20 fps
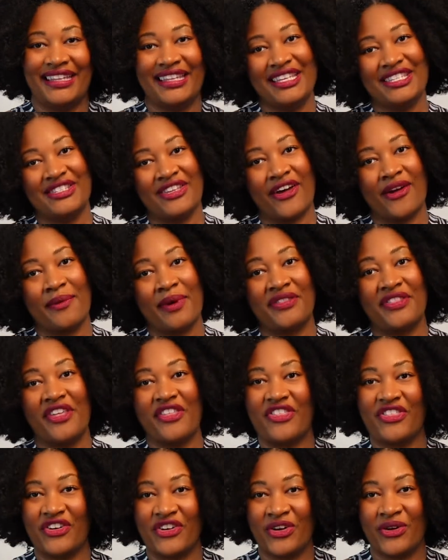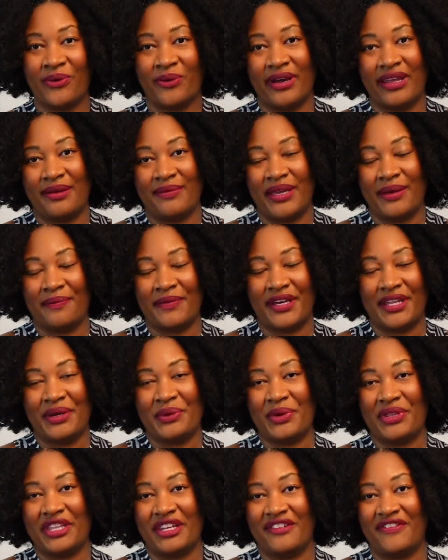let's talk about the third way to make money
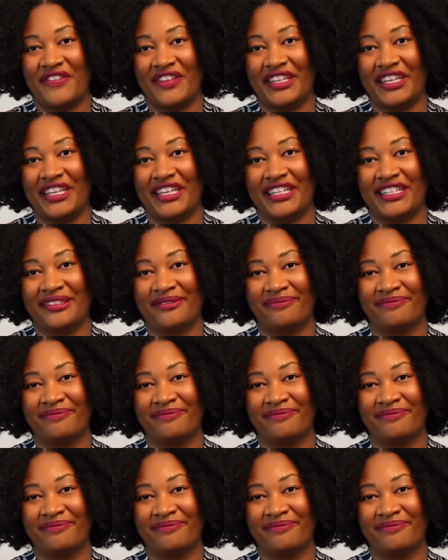with an affiliate.